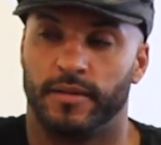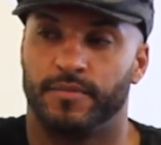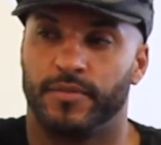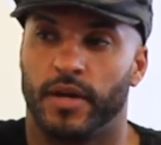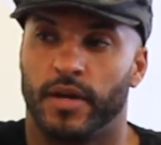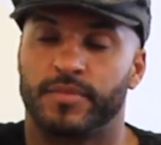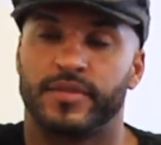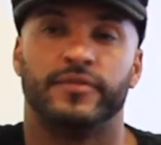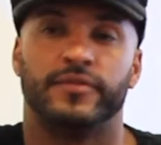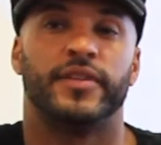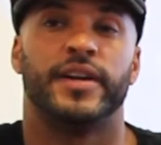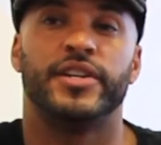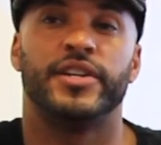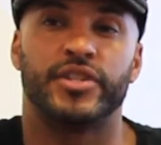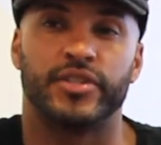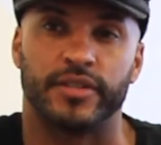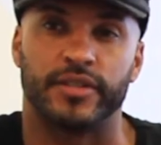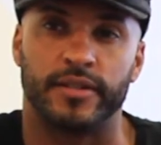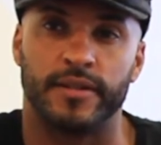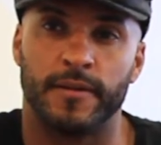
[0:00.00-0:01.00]

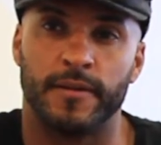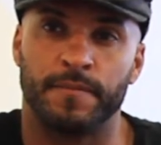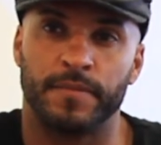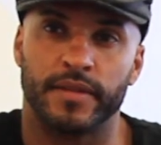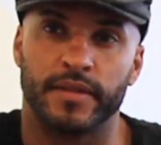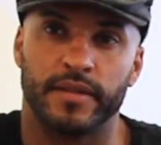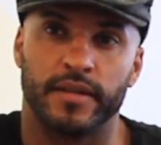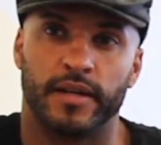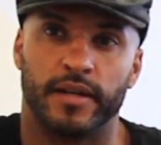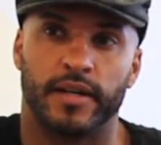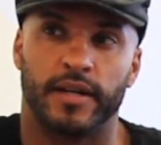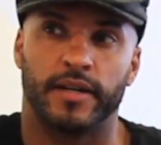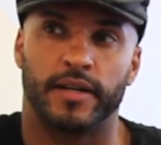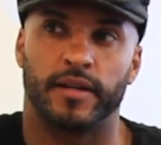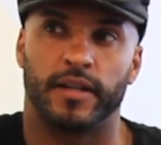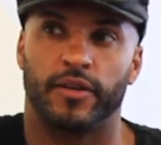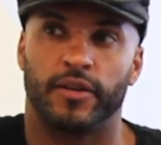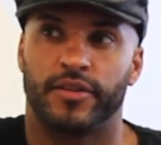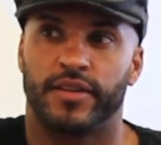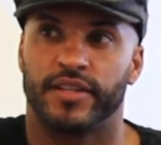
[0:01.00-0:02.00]
observation.
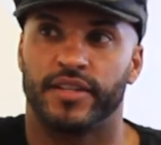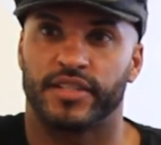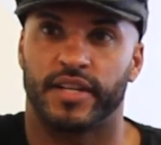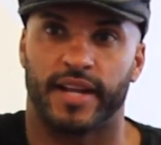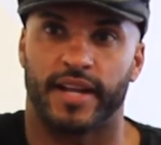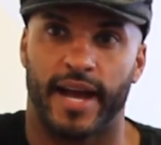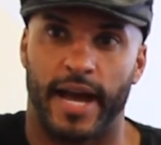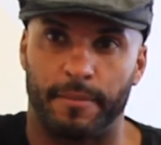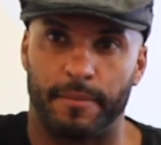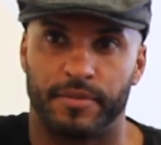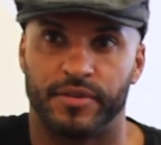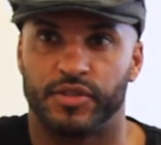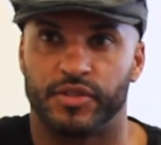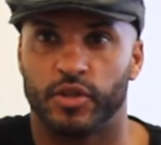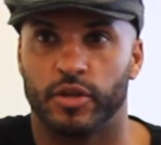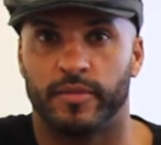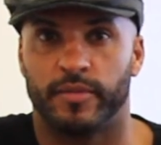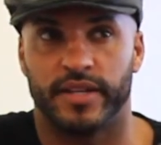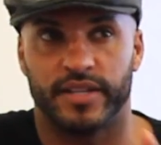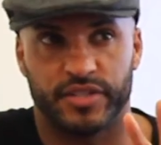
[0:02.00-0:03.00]
A lot of things kind of happen
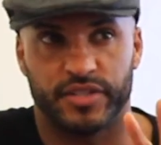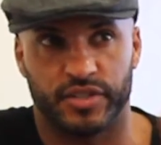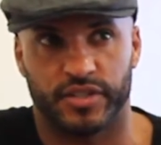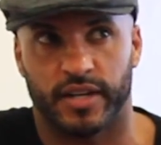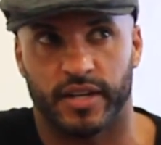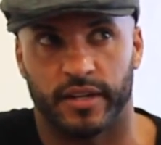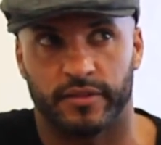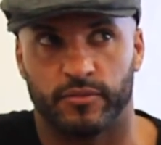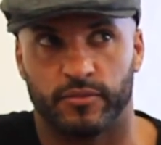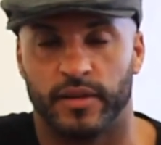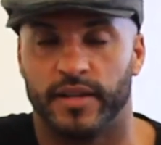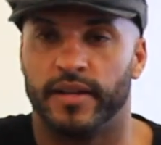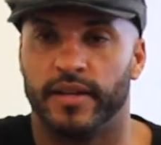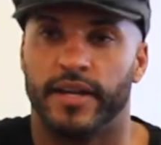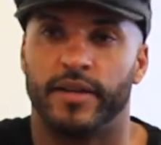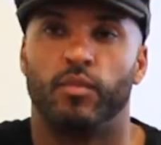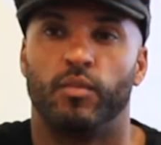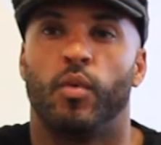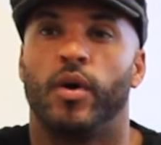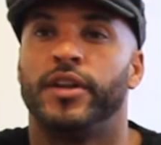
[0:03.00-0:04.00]
to him, and he's just kind of
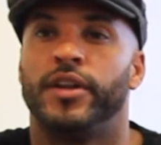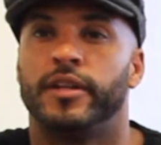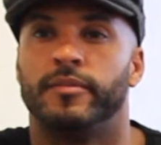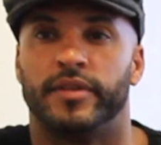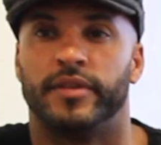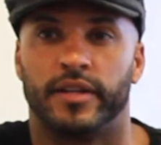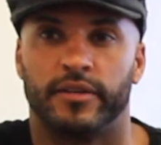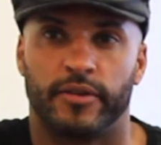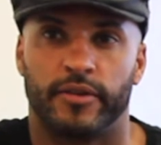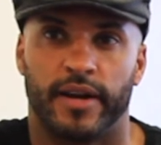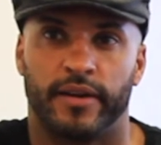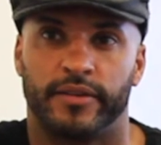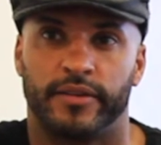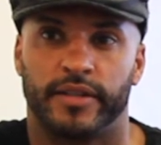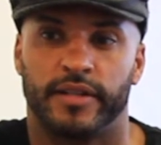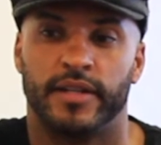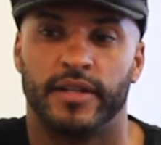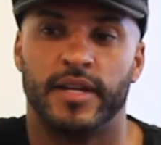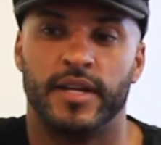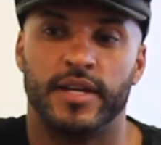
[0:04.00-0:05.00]
in wonderment
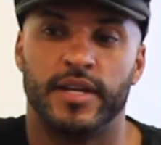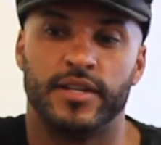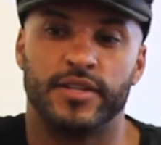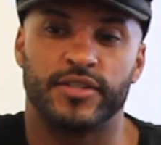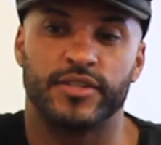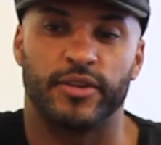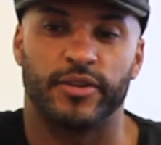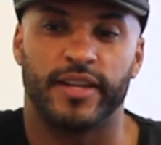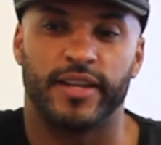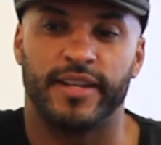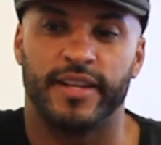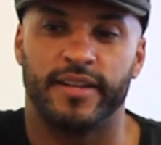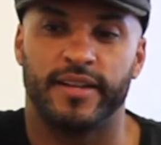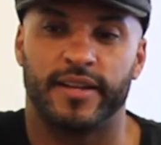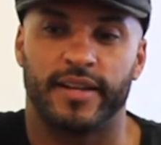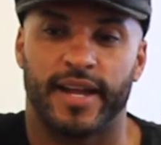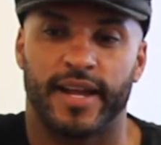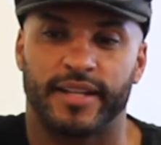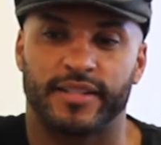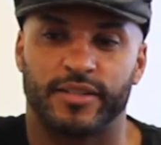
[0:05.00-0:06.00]
around it. So they
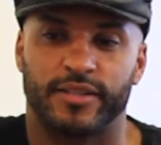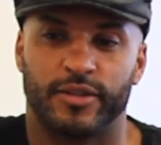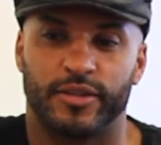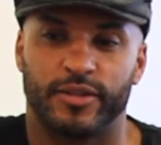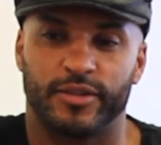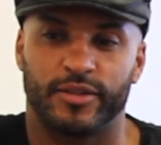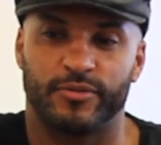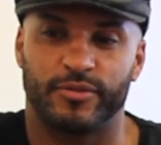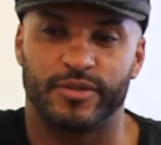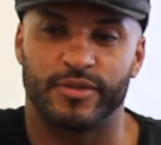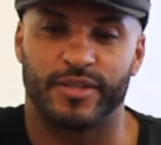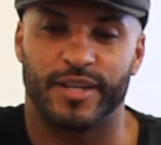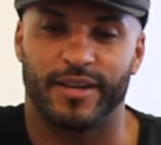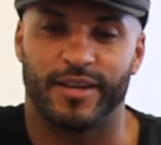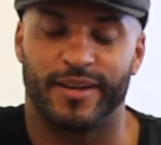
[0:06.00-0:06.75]
needed an actor that was